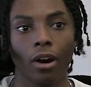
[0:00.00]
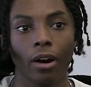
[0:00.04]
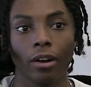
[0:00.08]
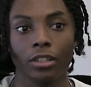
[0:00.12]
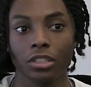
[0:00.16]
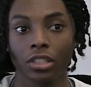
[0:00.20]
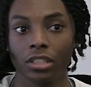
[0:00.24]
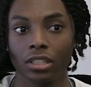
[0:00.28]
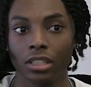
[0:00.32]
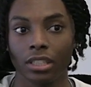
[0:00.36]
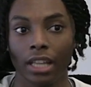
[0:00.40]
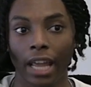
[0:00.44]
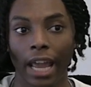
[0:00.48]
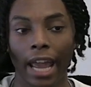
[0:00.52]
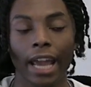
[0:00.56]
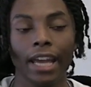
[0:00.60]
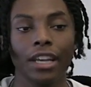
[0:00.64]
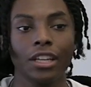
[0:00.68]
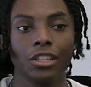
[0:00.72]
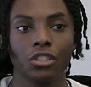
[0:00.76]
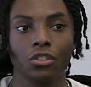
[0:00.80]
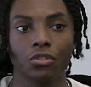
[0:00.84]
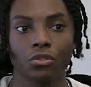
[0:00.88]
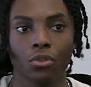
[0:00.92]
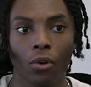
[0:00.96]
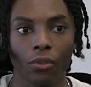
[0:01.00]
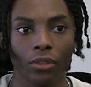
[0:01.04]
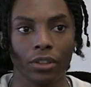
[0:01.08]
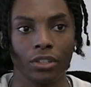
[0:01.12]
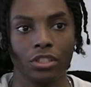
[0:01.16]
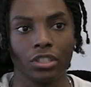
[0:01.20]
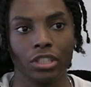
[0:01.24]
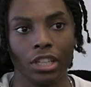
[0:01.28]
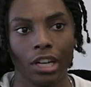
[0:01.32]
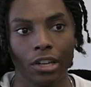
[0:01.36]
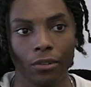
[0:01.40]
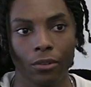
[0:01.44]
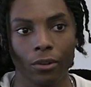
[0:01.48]
stunted Haiti's growth
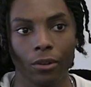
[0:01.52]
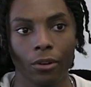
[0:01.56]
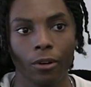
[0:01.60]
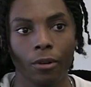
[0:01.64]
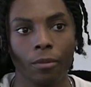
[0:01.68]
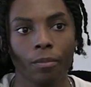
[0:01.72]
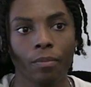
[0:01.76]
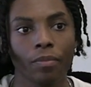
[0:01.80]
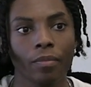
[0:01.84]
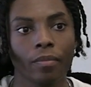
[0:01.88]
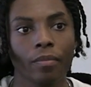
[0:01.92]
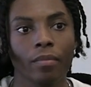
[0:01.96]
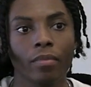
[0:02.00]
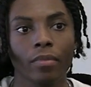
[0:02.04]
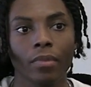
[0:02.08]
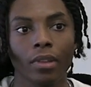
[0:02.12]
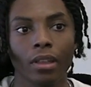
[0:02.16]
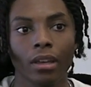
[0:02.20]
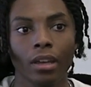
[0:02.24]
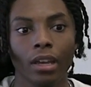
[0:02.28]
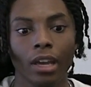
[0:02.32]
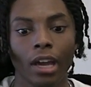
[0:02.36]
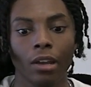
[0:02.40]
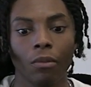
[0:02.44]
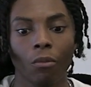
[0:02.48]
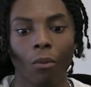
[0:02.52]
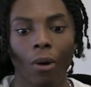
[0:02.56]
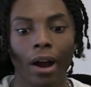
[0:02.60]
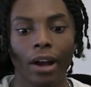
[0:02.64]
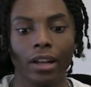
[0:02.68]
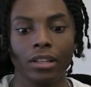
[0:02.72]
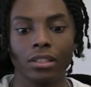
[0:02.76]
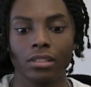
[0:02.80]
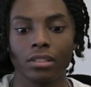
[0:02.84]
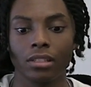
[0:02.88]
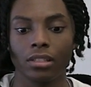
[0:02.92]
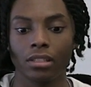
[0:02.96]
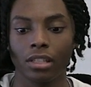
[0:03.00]
in general, and
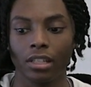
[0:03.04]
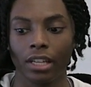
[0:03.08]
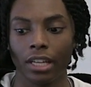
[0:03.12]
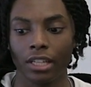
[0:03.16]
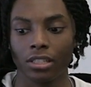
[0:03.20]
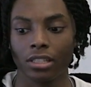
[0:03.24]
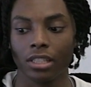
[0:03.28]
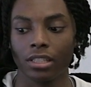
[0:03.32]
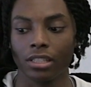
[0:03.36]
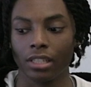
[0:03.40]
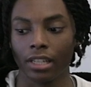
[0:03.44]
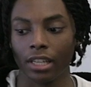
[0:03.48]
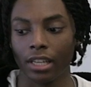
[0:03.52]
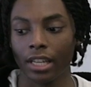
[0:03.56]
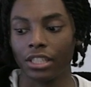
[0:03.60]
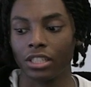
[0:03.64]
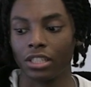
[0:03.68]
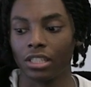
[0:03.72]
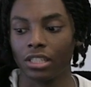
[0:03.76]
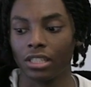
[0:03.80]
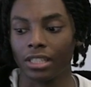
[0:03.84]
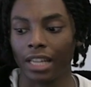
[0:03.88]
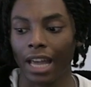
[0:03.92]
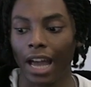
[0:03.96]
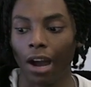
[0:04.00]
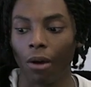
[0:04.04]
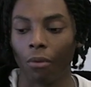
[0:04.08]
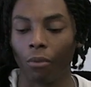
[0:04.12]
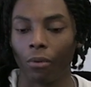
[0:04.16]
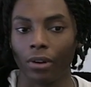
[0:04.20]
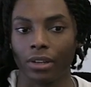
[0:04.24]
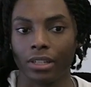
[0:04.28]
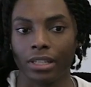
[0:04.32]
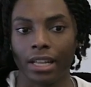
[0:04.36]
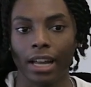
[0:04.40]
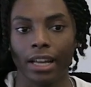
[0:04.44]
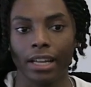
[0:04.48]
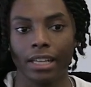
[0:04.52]
why the nation is at
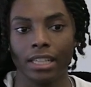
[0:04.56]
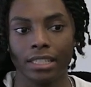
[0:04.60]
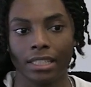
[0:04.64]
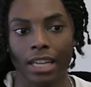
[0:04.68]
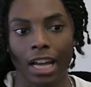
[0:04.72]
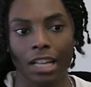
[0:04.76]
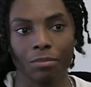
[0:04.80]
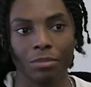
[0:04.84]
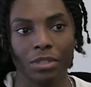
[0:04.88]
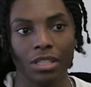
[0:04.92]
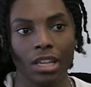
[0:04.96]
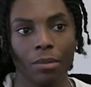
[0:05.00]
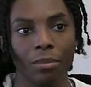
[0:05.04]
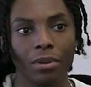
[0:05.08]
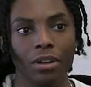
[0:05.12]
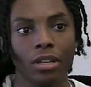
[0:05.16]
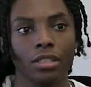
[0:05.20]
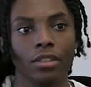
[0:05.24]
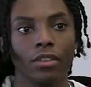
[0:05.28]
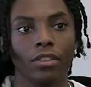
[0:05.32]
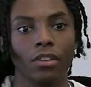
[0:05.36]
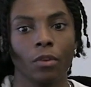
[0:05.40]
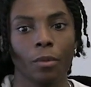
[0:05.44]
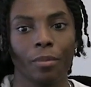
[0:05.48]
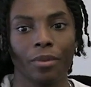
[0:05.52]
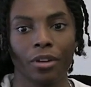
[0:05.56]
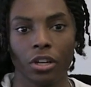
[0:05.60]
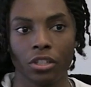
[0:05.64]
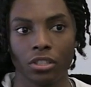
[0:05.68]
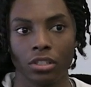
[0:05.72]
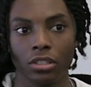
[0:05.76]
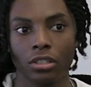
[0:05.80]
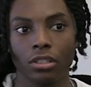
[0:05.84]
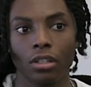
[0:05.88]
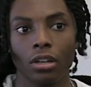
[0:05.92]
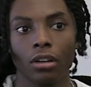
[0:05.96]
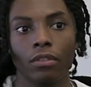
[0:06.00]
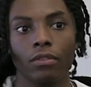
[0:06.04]
where it's at today because of the
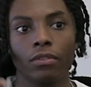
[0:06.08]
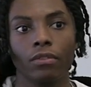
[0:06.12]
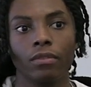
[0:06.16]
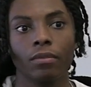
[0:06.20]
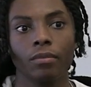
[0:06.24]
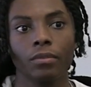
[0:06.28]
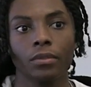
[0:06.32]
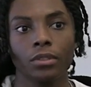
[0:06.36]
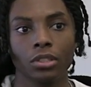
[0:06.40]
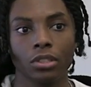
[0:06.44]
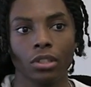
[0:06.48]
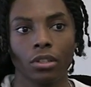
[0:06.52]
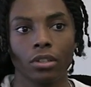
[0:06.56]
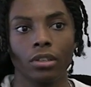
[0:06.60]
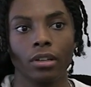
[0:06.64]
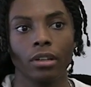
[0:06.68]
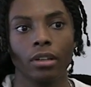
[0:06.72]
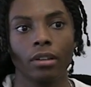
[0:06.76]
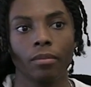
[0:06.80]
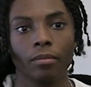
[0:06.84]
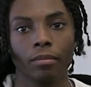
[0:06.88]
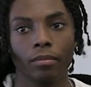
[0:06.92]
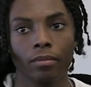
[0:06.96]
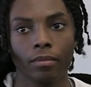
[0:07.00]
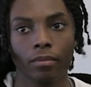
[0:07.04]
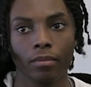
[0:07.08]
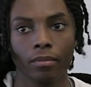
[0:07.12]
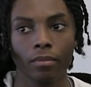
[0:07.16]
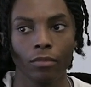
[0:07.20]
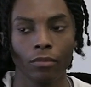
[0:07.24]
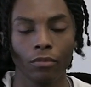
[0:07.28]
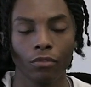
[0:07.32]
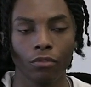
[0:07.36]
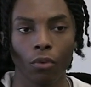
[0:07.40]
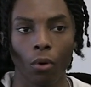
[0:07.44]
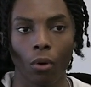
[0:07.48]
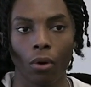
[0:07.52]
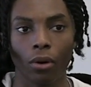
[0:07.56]
repercussions of certain
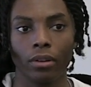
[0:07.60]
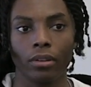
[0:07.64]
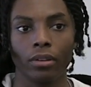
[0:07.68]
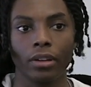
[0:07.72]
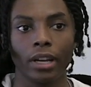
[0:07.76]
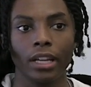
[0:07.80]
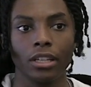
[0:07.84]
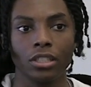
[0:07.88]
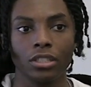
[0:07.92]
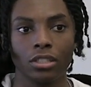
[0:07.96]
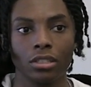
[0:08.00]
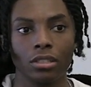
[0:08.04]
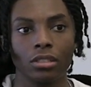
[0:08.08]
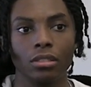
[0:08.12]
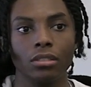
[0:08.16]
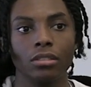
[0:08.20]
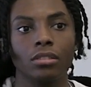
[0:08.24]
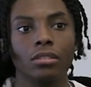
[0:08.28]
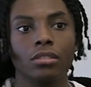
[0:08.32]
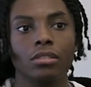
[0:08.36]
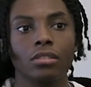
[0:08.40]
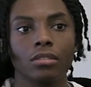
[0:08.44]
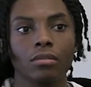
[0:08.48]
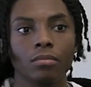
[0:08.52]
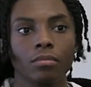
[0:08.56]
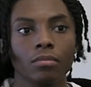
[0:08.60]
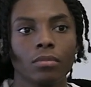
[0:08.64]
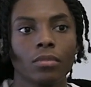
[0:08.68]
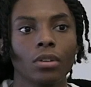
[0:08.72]
foreign nations'